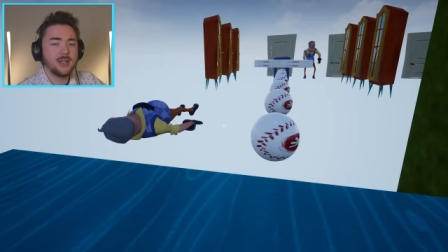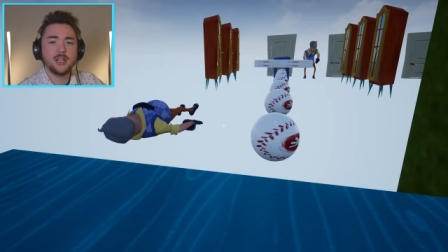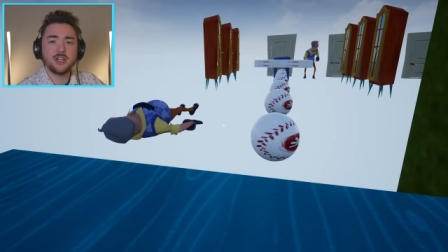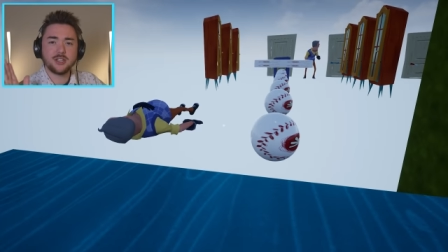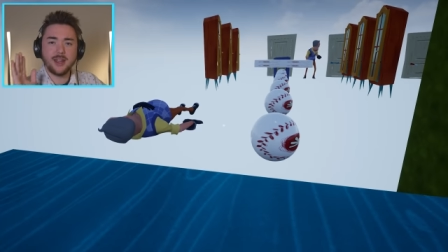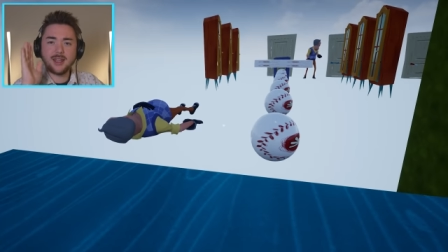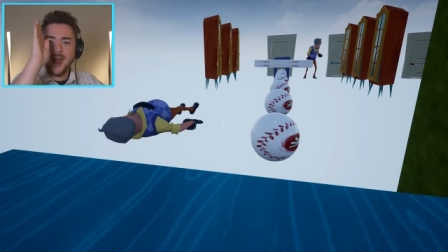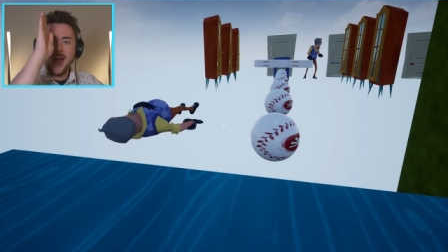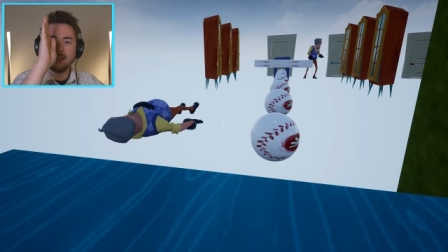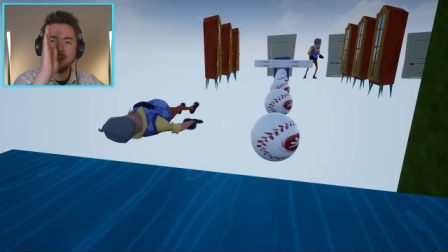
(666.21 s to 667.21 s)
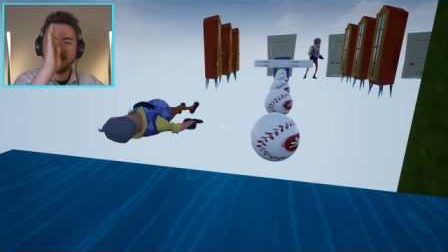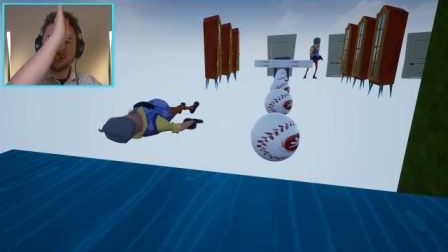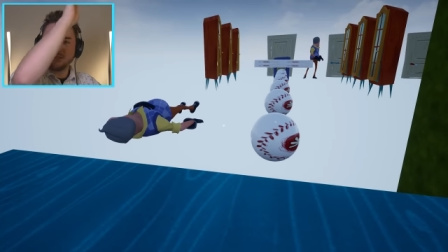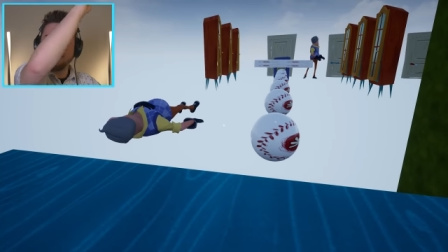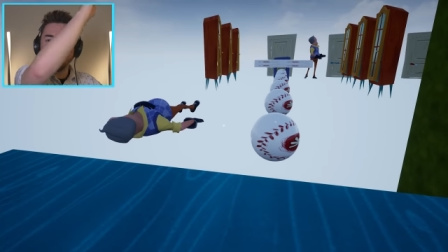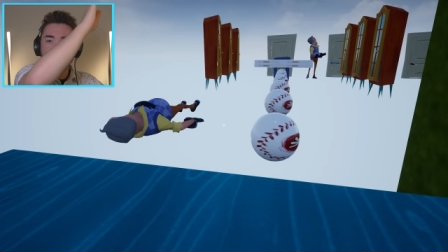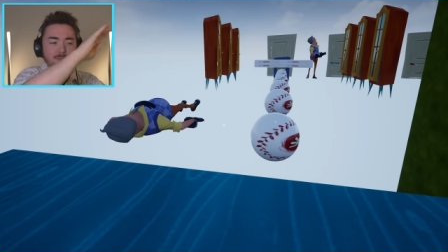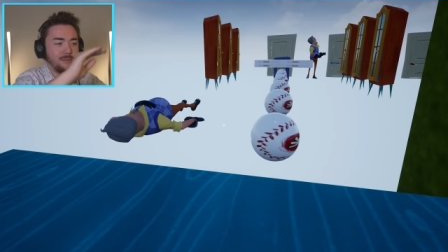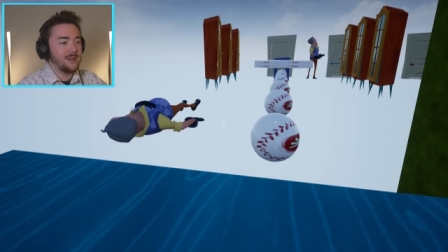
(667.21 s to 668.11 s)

You just saw like an athlete just